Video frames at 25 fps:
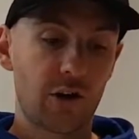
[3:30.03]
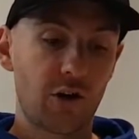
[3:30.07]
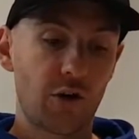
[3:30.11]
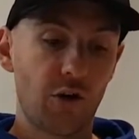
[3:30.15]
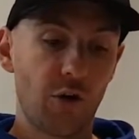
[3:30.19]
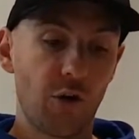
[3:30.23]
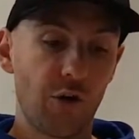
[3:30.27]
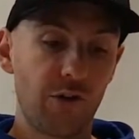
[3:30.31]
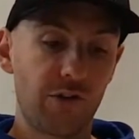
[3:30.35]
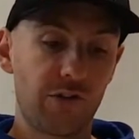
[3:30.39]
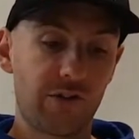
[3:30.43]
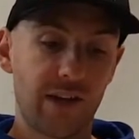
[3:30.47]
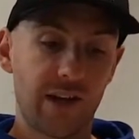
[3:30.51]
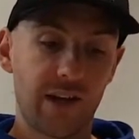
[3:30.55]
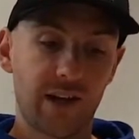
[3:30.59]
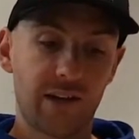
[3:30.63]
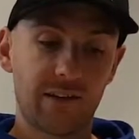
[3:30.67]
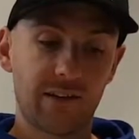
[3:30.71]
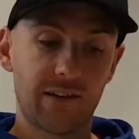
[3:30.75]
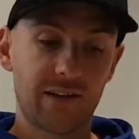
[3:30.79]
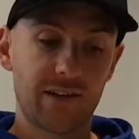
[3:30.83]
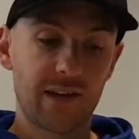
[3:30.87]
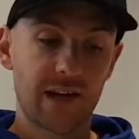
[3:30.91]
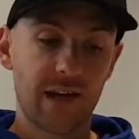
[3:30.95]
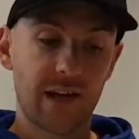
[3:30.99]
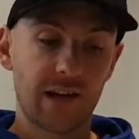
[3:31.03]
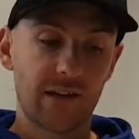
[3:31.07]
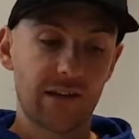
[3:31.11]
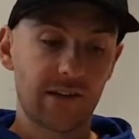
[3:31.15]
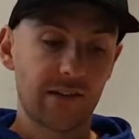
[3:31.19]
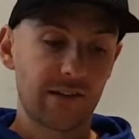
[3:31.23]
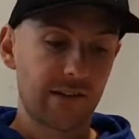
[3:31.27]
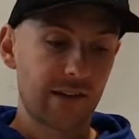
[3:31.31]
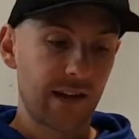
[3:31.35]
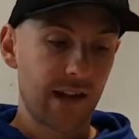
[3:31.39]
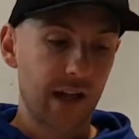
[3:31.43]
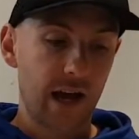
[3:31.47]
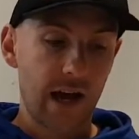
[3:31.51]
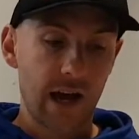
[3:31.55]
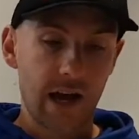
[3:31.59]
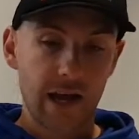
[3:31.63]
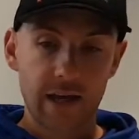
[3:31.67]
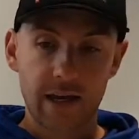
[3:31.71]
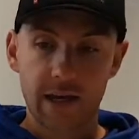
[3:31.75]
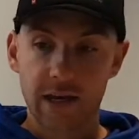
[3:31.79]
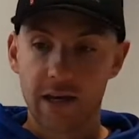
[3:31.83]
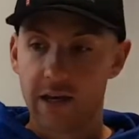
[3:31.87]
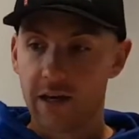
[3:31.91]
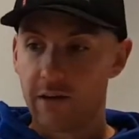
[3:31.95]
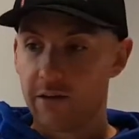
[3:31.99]
causing things
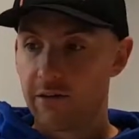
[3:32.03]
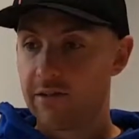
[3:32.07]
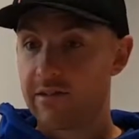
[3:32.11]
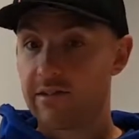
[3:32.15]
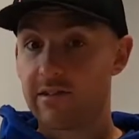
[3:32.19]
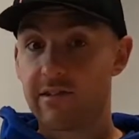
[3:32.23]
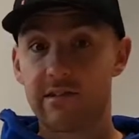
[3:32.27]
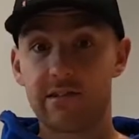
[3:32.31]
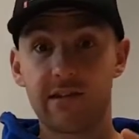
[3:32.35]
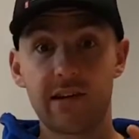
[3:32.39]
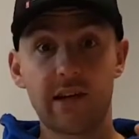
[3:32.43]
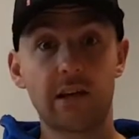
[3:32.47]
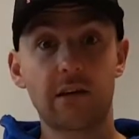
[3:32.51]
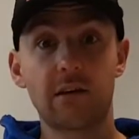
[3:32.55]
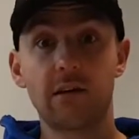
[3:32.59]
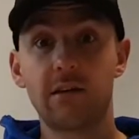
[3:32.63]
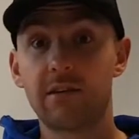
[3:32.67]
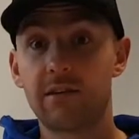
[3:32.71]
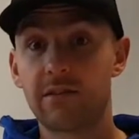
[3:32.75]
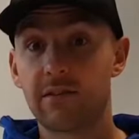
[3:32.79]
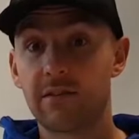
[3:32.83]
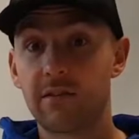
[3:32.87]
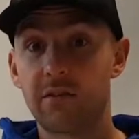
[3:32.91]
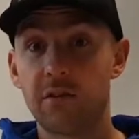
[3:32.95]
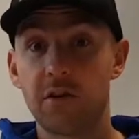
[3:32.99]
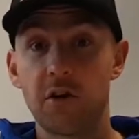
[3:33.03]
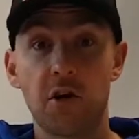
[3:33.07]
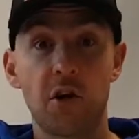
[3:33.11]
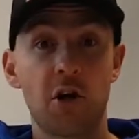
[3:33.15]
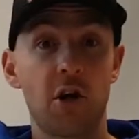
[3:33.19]
like sickness,